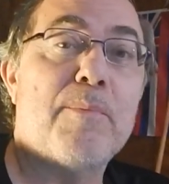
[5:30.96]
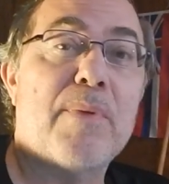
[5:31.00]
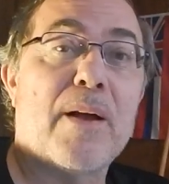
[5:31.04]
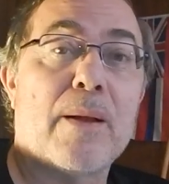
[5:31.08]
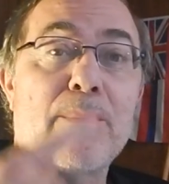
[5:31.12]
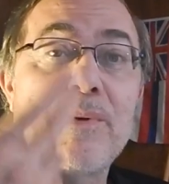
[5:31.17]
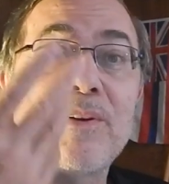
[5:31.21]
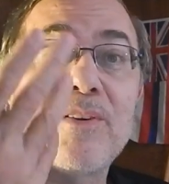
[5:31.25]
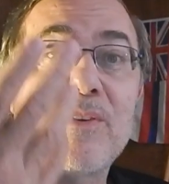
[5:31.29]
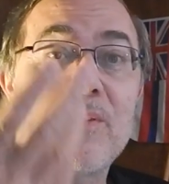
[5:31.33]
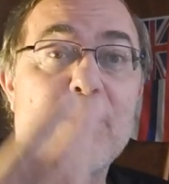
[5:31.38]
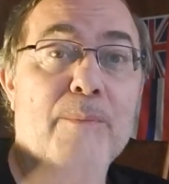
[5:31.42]

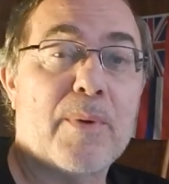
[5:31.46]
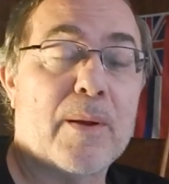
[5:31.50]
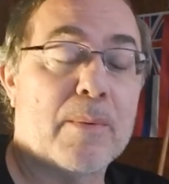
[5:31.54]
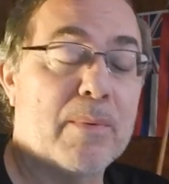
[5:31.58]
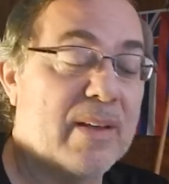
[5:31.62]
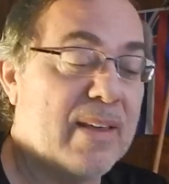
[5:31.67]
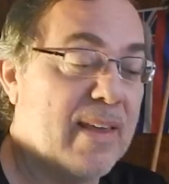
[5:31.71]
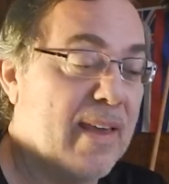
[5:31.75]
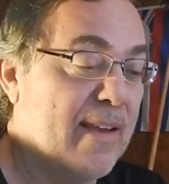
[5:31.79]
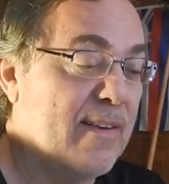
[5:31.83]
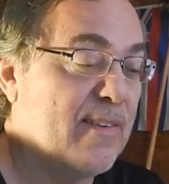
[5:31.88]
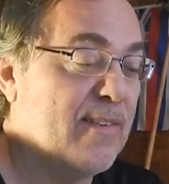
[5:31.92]
published the
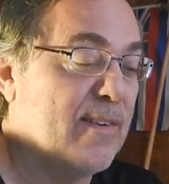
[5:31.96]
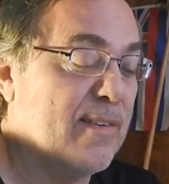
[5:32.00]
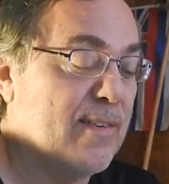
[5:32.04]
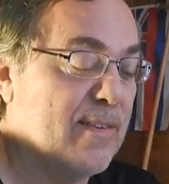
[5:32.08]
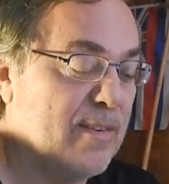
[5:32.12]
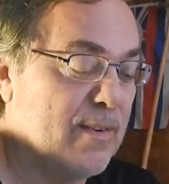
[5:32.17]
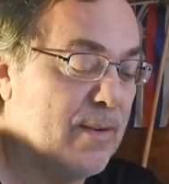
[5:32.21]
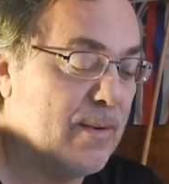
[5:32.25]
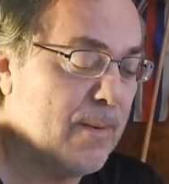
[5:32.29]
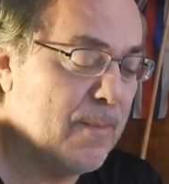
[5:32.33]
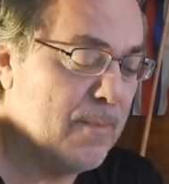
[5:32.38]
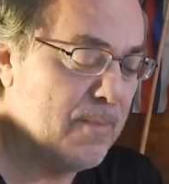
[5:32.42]
publications.
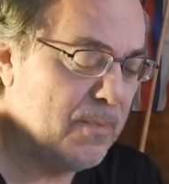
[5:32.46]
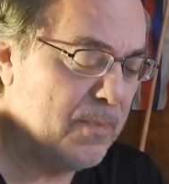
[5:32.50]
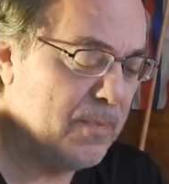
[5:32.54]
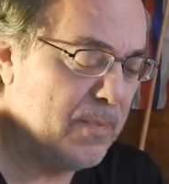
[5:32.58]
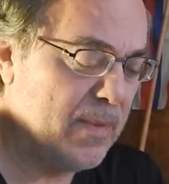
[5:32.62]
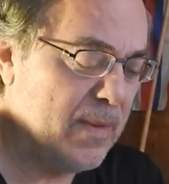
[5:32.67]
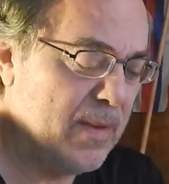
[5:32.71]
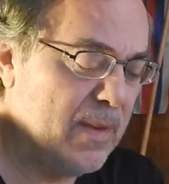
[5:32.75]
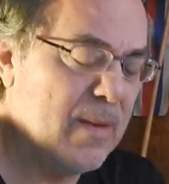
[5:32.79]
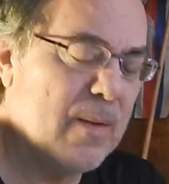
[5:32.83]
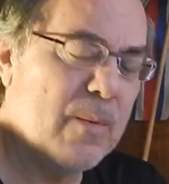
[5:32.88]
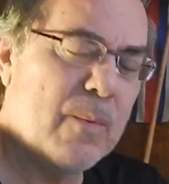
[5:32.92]
So
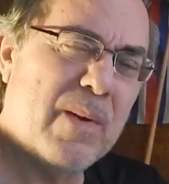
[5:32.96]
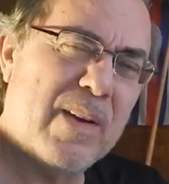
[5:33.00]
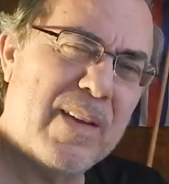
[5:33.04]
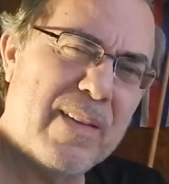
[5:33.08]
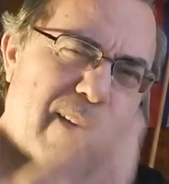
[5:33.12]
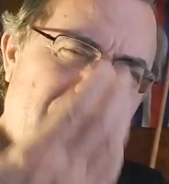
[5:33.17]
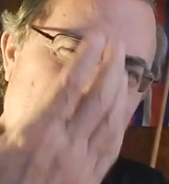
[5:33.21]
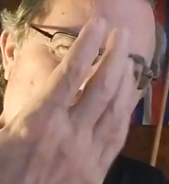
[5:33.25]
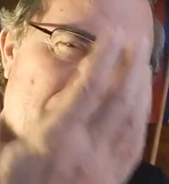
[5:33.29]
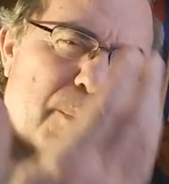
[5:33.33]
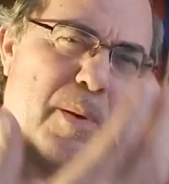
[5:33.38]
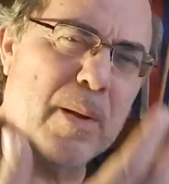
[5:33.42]
we could
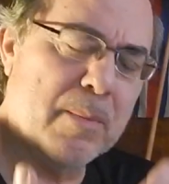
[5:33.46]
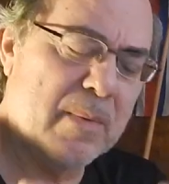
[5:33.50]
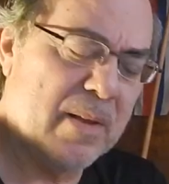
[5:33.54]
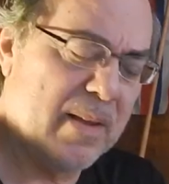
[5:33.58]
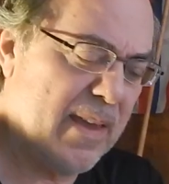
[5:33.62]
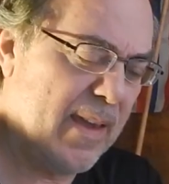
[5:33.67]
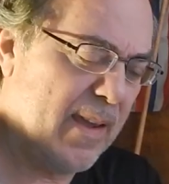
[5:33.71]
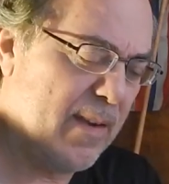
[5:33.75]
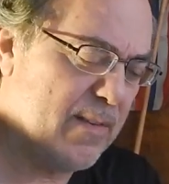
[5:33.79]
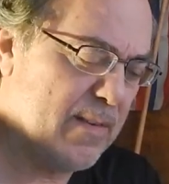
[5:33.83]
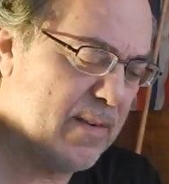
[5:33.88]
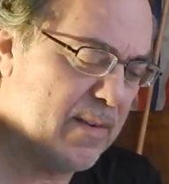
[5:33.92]
take the
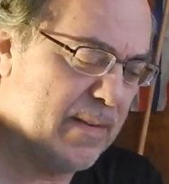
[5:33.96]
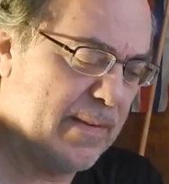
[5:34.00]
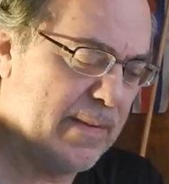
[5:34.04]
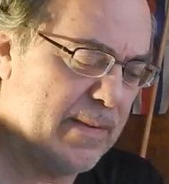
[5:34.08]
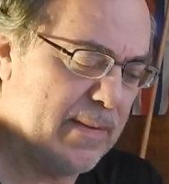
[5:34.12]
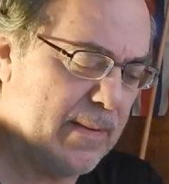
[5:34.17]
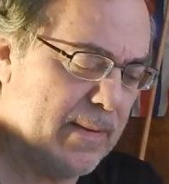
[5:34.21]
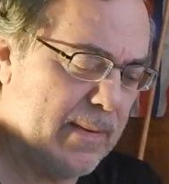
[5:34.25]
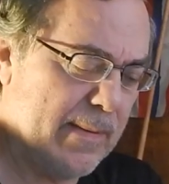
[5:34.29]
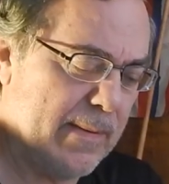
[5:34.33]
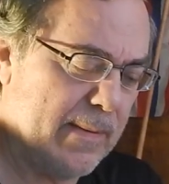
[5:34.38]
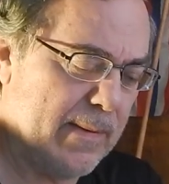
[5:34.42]

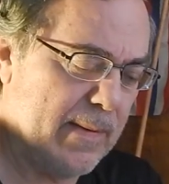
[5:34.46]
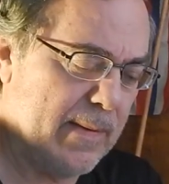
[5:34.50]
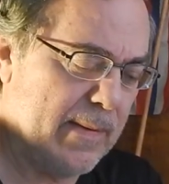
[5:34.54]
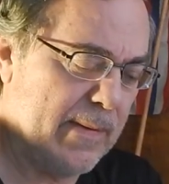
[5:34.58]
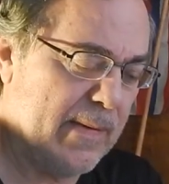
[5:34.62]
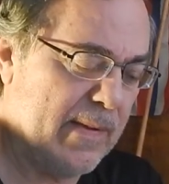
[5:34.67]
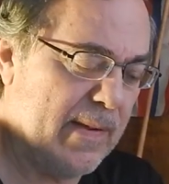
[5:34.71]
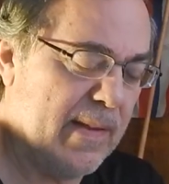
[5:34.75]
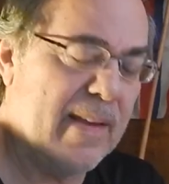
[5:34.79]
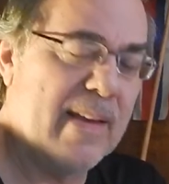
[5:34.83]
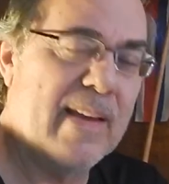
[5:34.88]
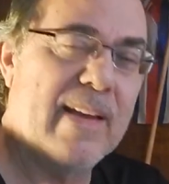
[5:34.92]
publications
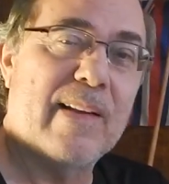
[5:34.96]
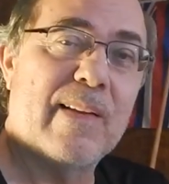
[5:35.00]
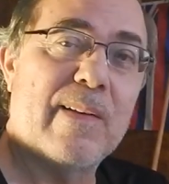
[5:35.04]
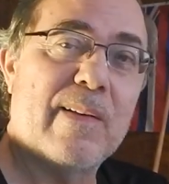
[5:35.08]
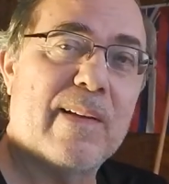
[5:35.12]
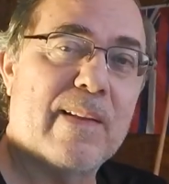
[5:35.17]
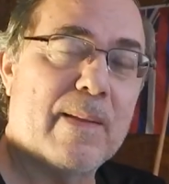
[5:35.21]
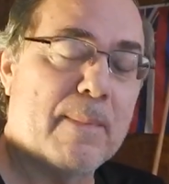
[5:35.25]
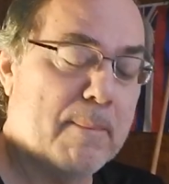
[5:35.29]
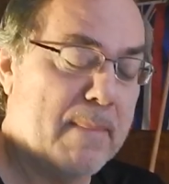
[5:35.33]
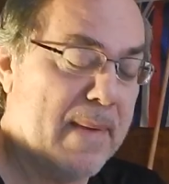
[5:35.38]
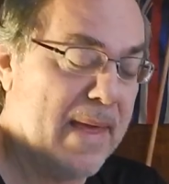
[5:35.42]
and look
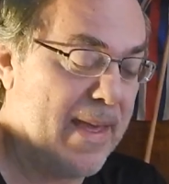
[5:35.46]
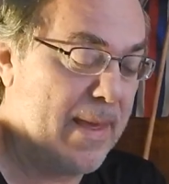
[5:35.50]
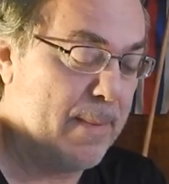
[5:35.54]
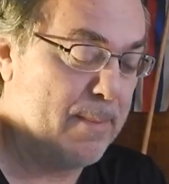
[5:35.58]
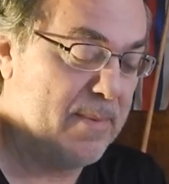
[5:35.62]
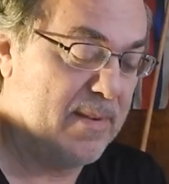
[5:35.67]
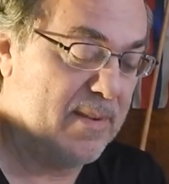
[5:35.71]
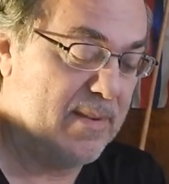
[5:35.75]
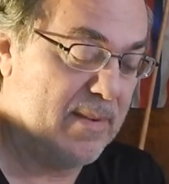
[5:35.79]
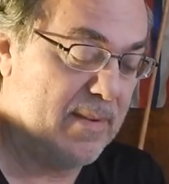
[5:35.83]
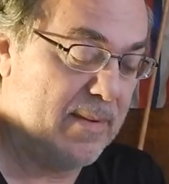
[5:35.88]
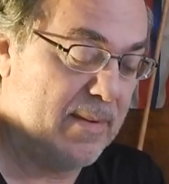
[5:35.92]
at the
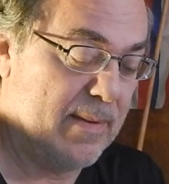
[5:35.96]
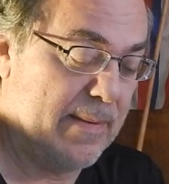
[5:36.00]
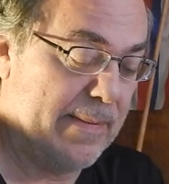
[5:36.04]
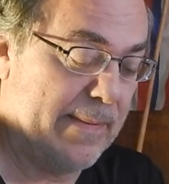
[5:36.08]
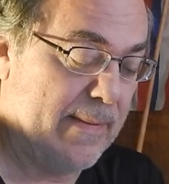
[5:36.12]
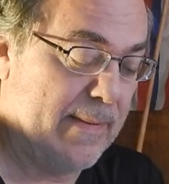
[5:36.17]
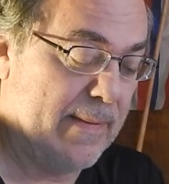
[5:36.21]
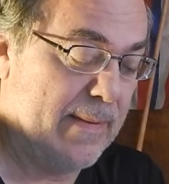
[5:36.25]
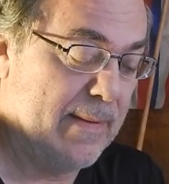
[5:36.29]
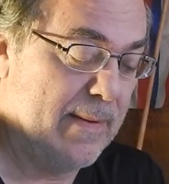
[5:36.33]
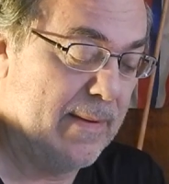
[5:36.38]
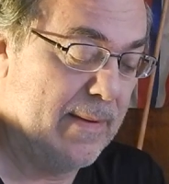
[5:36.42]
maps
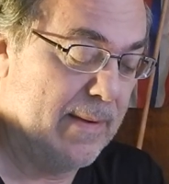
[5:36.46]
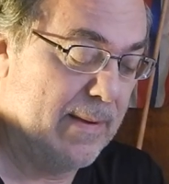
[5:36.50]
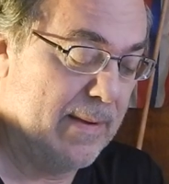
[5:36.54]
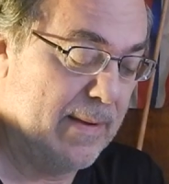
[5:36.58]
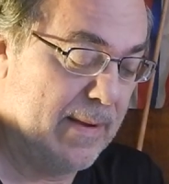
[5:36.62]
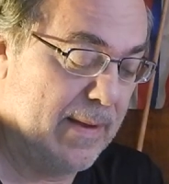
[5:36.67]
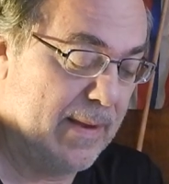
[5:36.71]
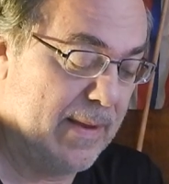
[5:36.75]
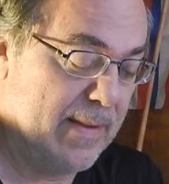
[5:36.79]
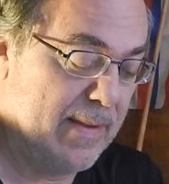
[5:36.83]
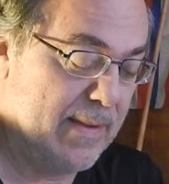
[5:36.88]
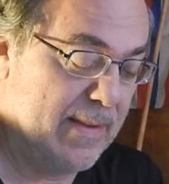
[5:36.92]

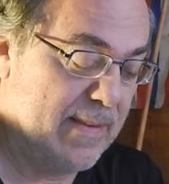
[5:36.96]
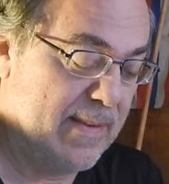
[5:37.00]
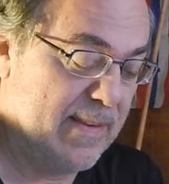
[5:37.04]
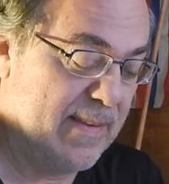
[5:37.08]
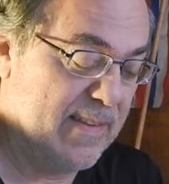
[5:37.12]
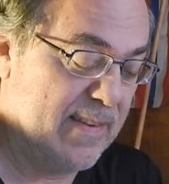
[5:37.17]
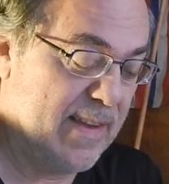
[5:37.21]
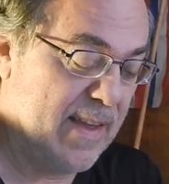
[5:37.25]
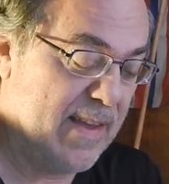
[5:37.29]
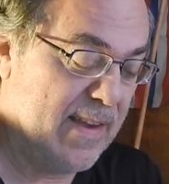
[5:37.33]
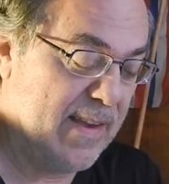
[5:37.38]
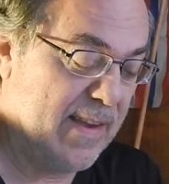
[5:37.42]
and the
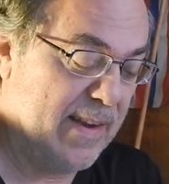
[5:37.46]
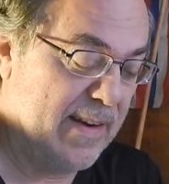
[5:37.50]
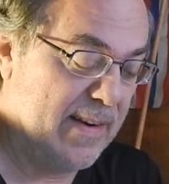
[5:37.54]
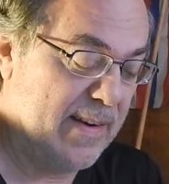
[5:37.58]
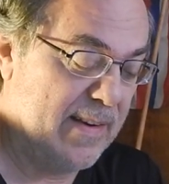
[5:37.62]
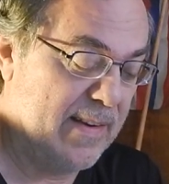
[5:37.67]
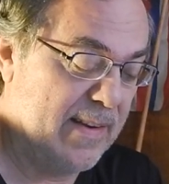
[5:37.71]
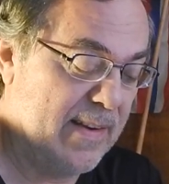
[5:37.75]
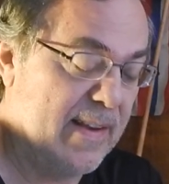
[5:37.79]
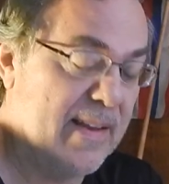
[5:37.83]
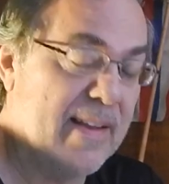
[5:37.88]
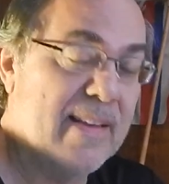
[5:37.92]

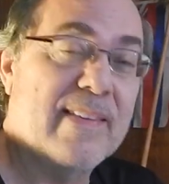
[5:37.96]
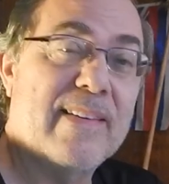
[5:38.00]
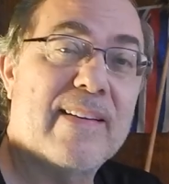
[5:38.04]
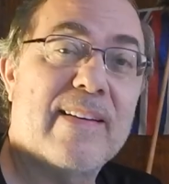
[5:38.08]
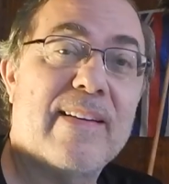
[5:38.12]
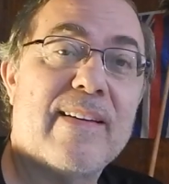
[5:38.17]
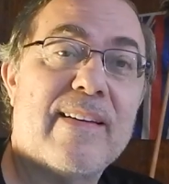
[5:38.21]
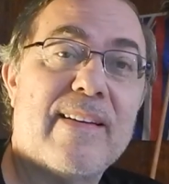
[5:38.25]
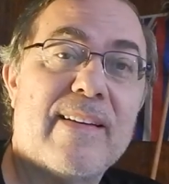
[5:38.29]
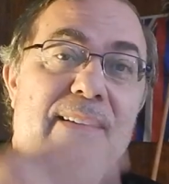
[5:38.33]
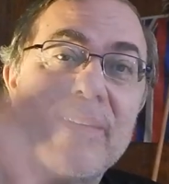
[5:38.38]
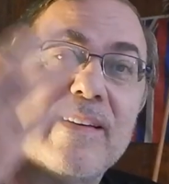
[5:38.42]
design and
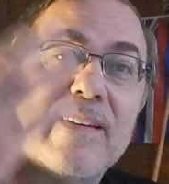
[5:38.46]
the